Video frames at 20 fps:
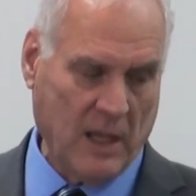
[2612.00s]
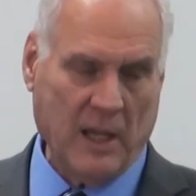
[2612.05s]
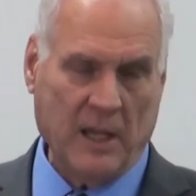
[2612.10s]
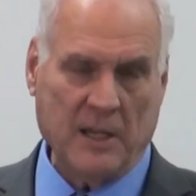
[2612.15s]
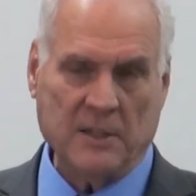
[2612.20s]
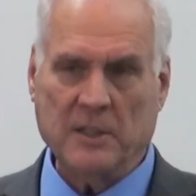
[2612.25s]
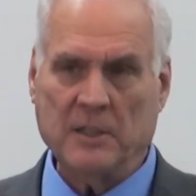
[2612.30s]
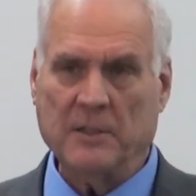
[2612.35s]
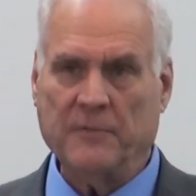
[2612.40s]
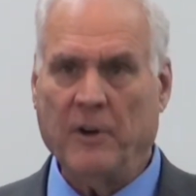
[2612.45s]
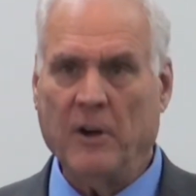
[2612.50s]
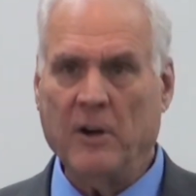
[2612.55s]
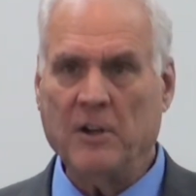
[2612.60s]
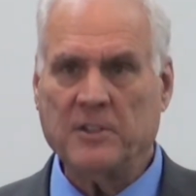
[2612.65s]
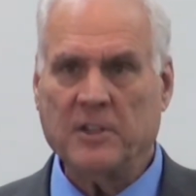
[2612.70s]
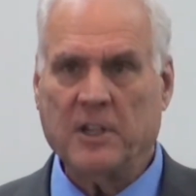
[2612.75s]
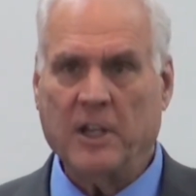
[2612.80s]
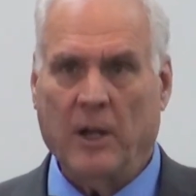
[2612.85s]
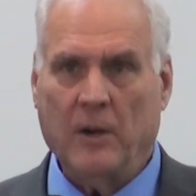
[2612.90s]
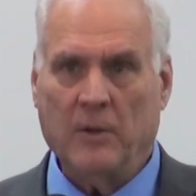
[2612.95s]
So the first
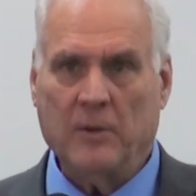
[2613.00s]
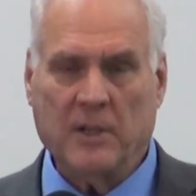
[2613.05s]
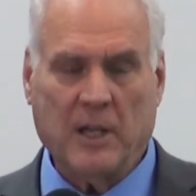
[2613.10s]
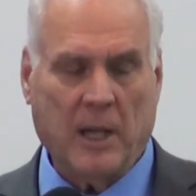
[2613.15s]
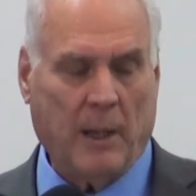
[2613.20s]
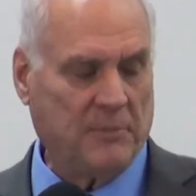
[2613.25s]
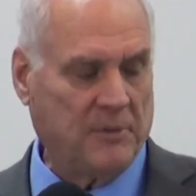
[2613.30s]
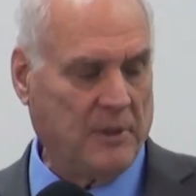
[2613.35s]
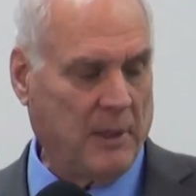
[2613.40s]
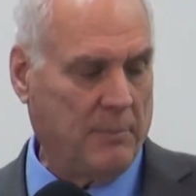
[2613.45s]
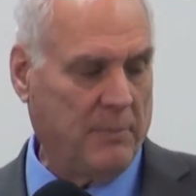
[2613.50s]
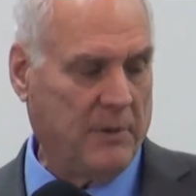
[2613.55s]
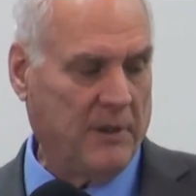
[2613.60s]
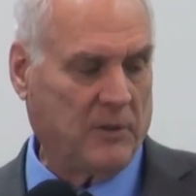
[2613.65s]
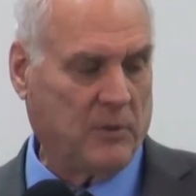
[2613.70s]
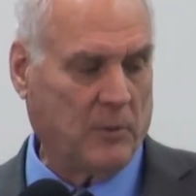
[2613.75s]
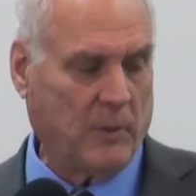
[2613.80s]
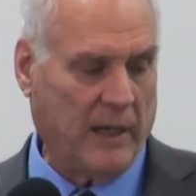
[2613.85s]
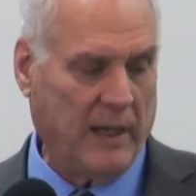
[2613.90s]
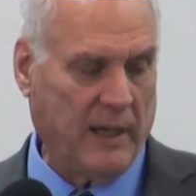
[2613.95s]
code comes up
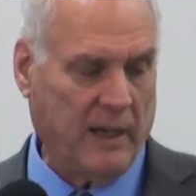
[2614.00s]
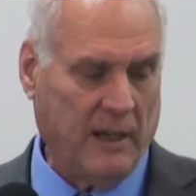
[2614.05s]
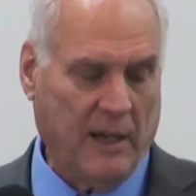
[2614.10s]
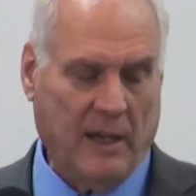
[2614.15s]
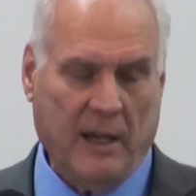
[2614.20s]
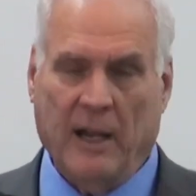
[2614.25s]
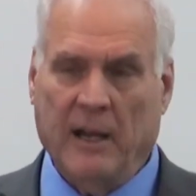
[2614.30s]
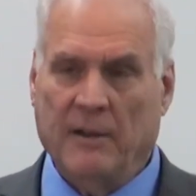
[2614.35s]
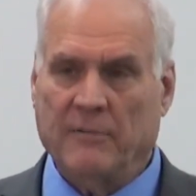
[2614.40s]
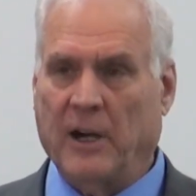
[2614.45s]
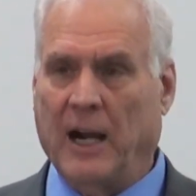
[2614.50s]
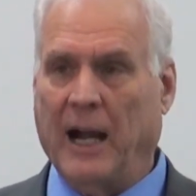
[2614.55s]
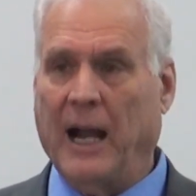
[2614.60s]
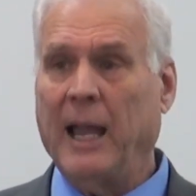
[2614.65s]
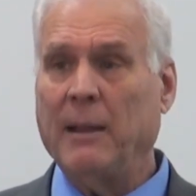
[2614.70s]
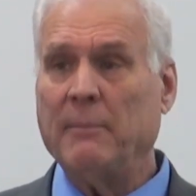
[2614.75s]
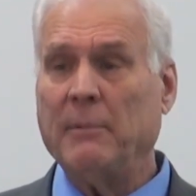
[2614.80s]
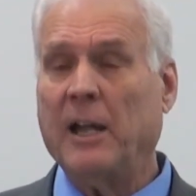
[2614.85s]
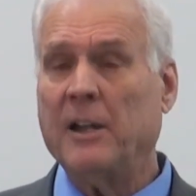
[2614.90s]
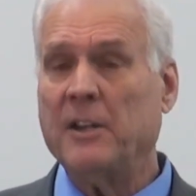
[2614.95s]
this way For I
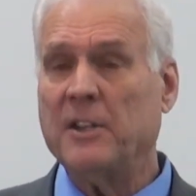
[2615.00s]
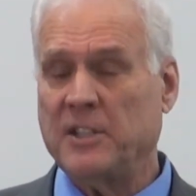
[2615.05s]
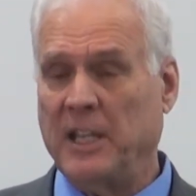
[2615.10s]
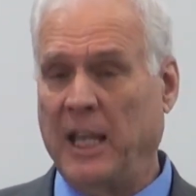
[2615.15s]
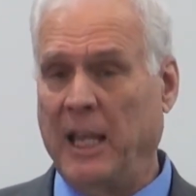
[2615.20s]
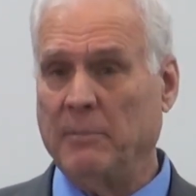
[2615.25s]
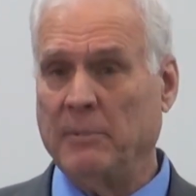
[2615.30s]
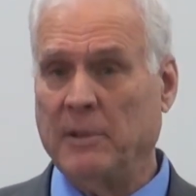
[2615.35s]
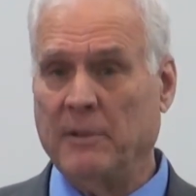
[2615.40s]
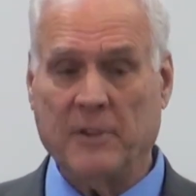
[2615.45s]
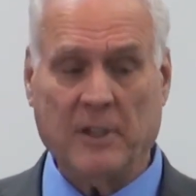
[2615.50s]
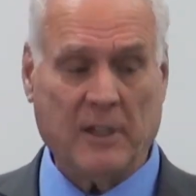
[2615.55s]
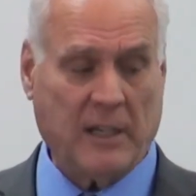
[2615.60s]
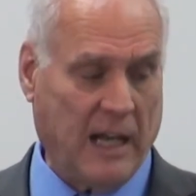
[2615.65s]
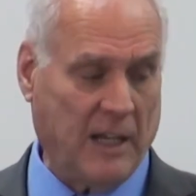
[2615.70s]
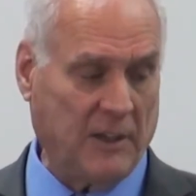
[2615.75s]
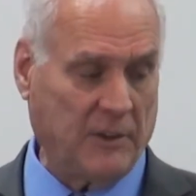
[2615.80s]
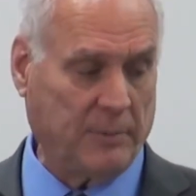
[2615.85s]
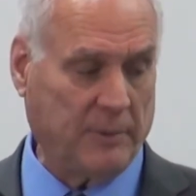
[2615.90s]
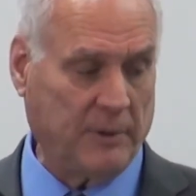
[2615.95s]
am not ashamed of the
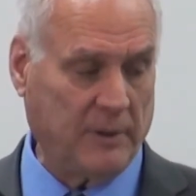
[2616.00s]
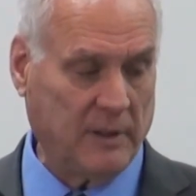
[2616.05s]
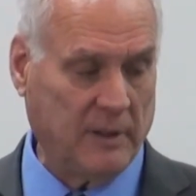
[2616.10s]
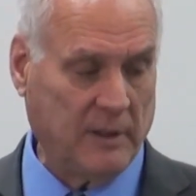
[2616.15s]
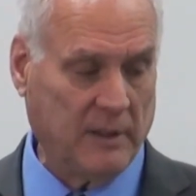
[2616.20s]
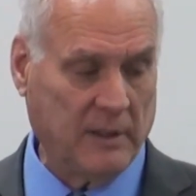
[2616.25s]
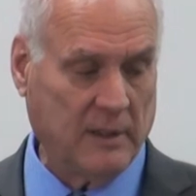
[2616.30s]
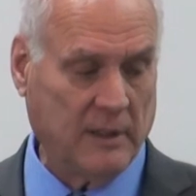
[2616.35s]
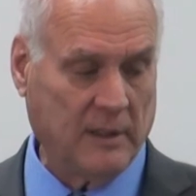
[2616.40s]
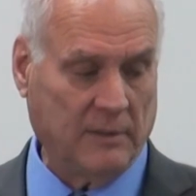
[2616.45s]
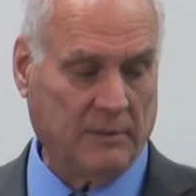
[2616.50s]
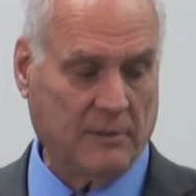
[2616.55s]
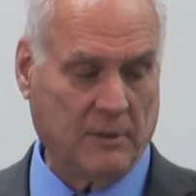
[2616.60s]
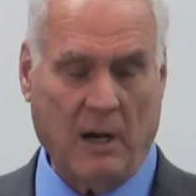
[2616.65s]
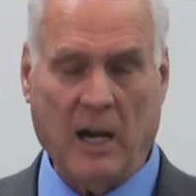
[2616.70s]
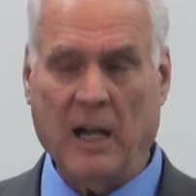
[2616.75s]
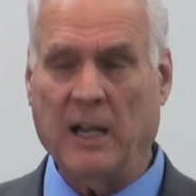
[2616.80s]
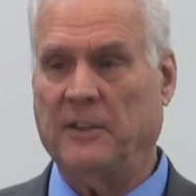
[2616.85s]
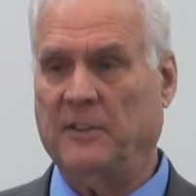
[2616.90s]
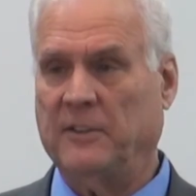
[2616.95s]
gospel of
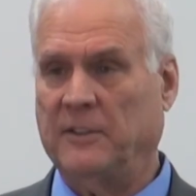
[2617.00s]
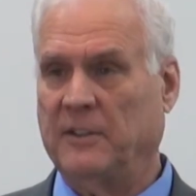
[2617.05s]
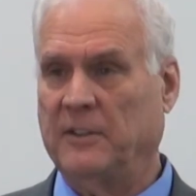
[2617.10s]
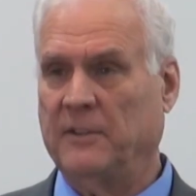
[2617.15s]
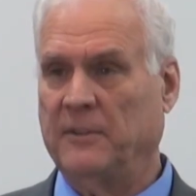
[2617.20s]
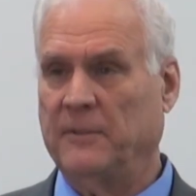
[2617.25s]
Christ.